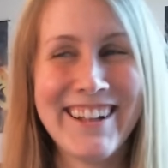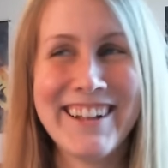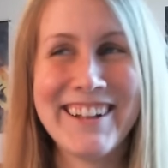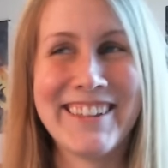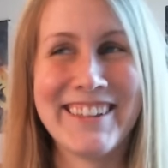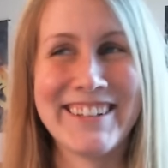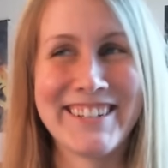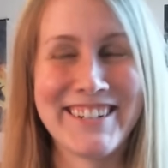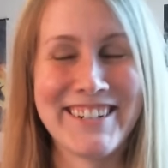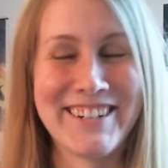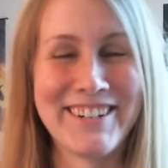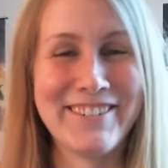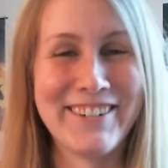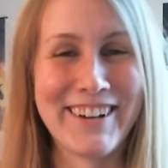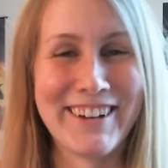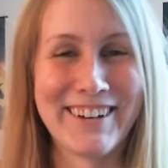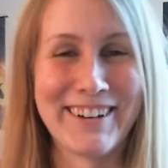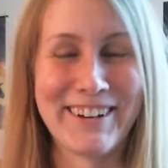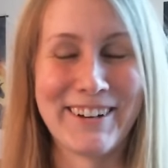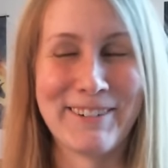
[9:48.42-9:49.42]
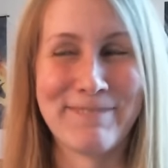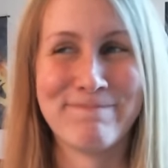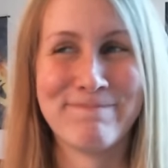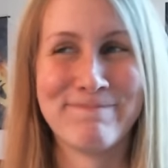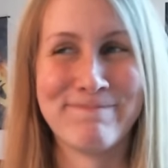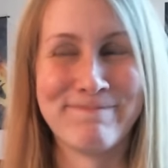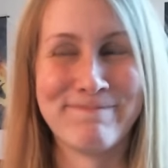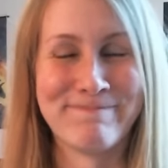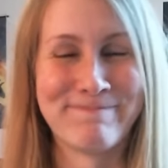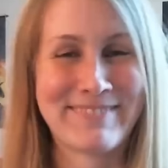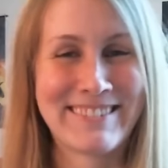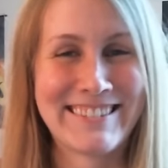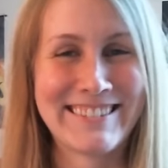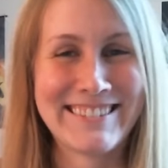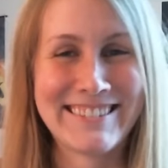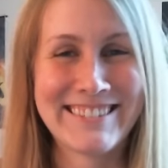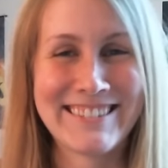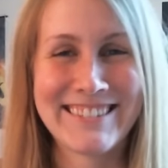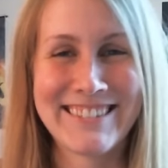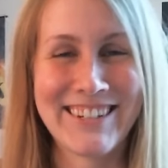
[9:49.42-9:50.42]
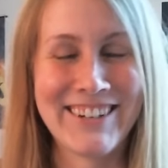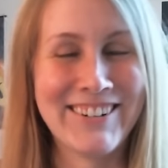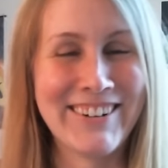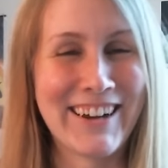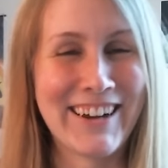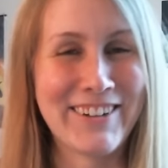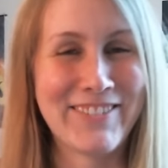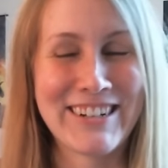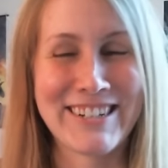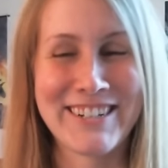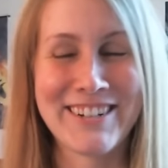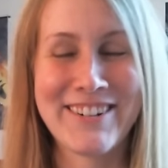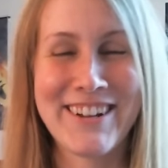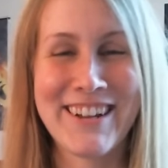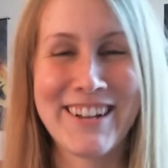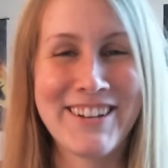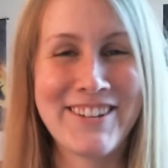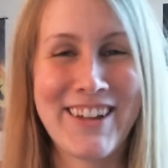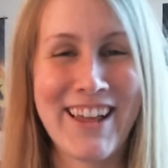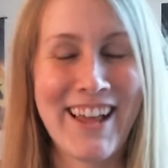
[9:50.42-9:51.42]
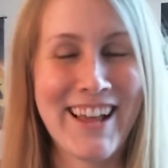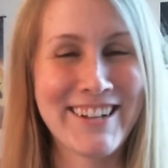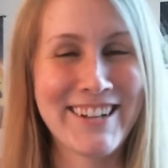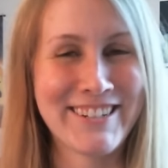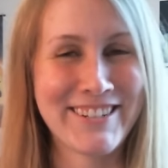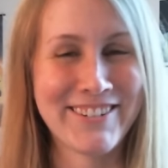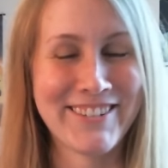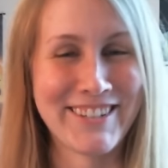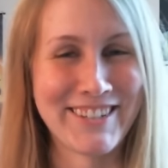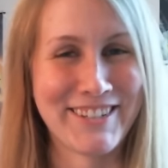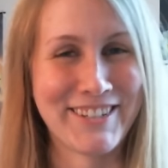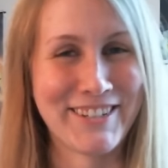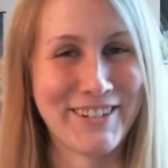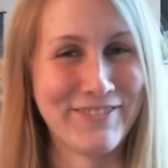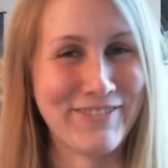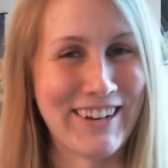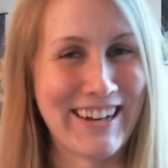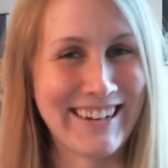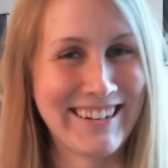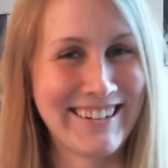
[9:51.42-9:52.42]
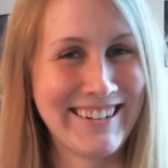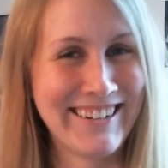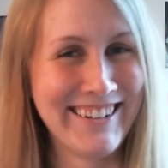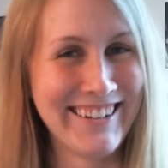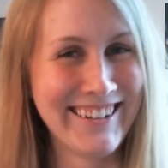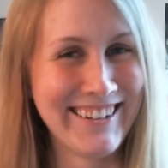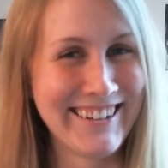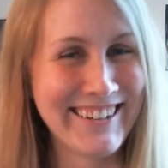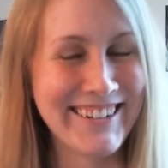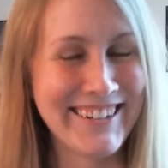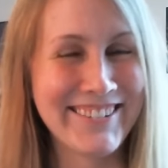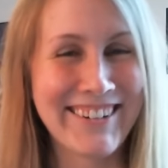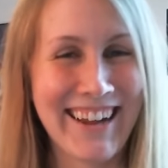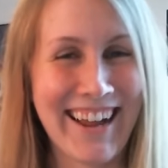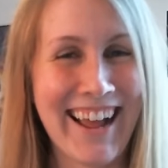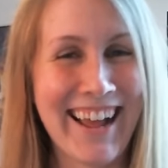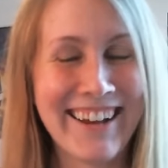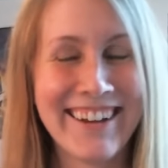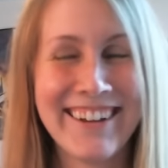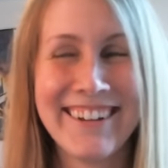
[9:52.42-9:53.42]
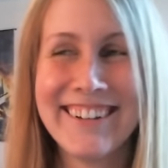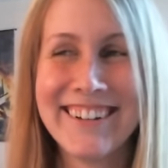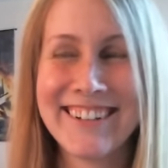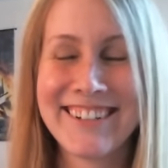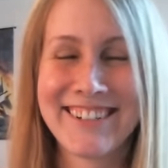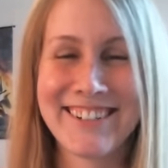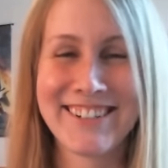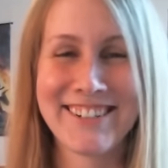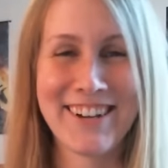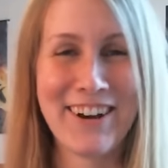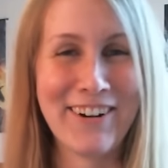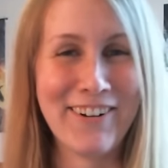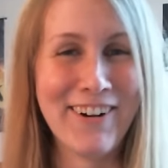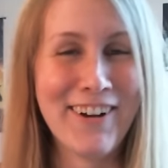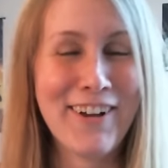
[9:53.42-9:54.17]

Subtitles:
This new ending. Toei Animation, you can't do this to me. You can't show